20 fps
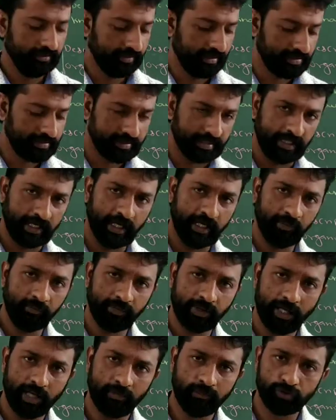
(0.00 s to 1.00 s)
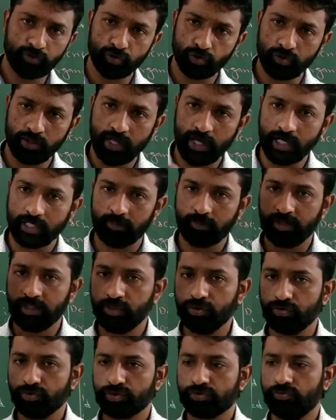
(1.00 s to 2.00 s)
the same name should not be
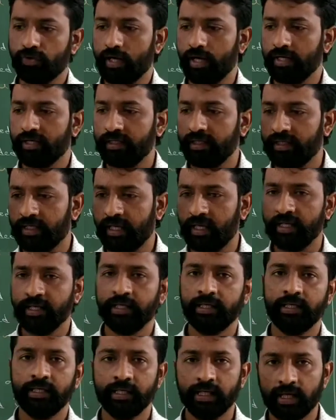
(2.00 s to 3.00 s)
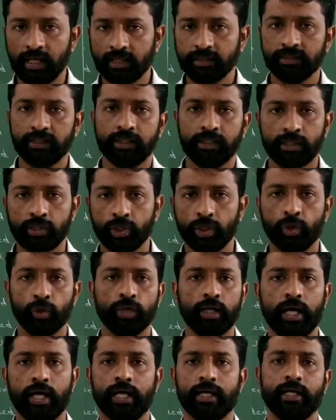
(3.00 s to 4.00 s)
used for any other
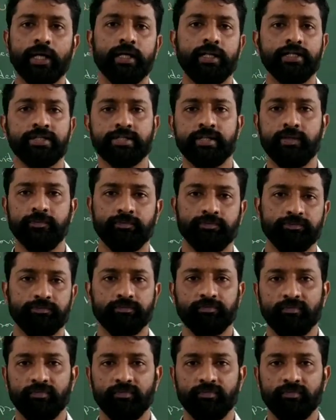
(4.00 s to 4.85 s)
known organism.